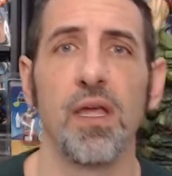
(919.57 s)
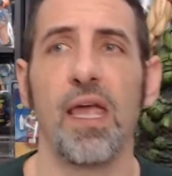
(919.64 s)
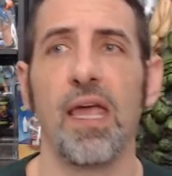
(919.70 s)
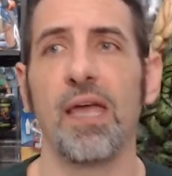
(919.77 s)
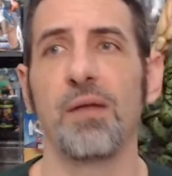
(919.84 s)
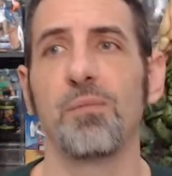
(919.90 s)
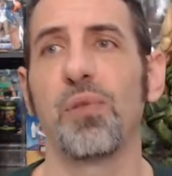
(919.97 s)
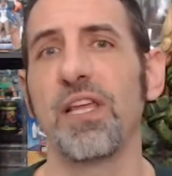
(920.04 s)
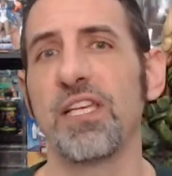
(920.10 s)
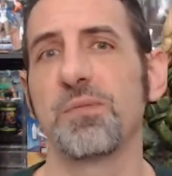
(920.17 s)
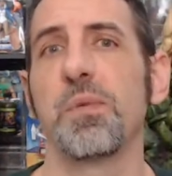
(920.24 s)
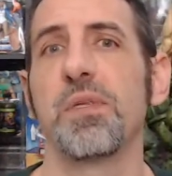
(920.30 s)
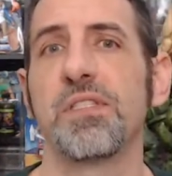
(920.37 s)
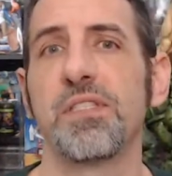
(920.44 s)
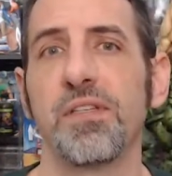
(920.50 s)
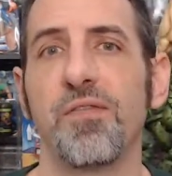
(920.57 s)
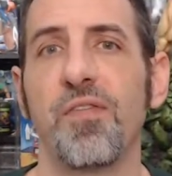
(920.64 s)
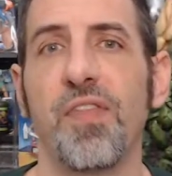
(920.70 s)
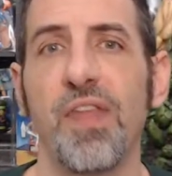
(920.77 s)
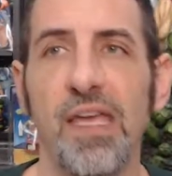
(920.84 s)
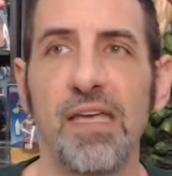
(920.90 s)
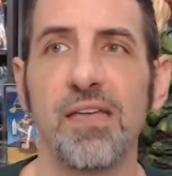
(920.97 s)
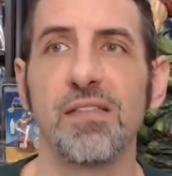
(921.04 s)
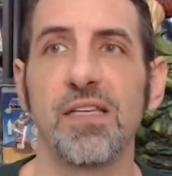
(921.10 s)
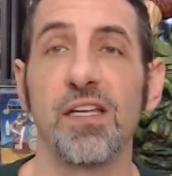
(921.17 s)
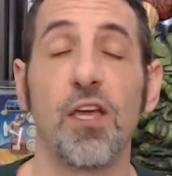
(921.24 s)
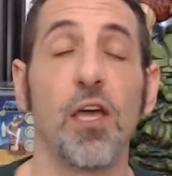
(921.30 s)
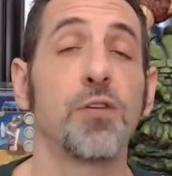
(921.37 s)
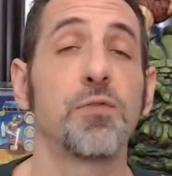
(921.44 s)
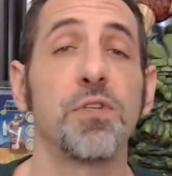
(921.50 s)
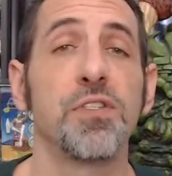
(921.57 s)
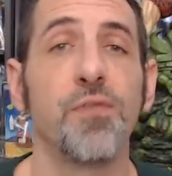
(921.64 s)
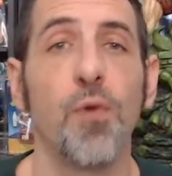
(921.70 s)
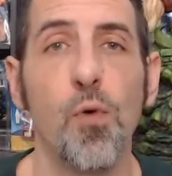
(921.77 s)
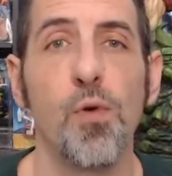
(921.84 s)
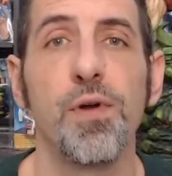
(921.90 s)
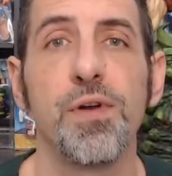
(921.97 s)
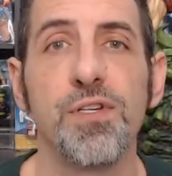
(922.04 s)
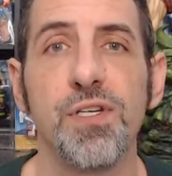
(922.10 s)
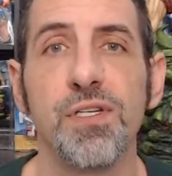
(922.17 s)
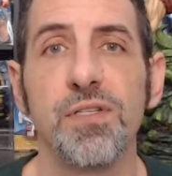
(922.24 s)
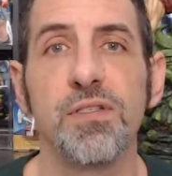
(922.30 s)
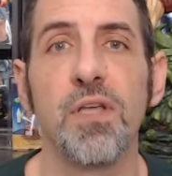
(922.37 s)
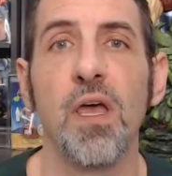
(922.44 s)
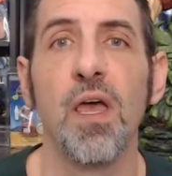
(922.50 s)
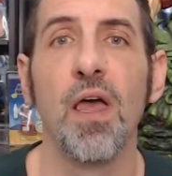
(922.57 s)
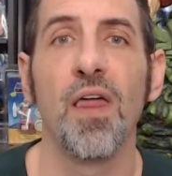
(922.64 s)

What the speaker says: and placements of things and countries of origins.